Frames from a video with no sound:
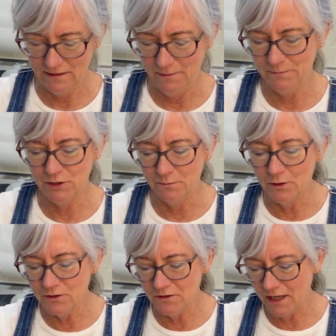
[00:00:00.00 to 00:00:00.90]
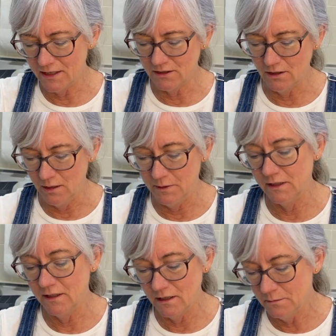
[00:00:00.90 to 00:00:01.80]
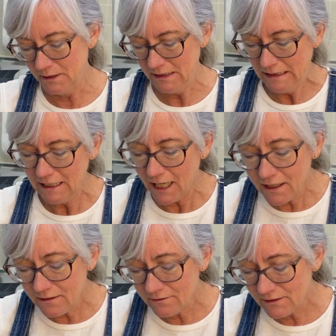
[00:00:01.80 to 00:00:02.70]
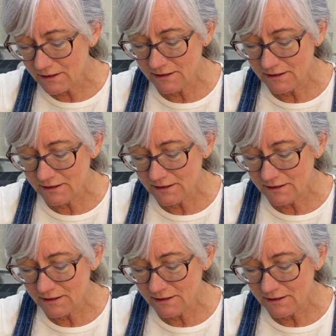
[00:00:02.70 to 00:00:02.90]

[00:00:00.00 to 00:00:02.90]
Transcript: I'm sure most of you guys know how big they are, but I don't.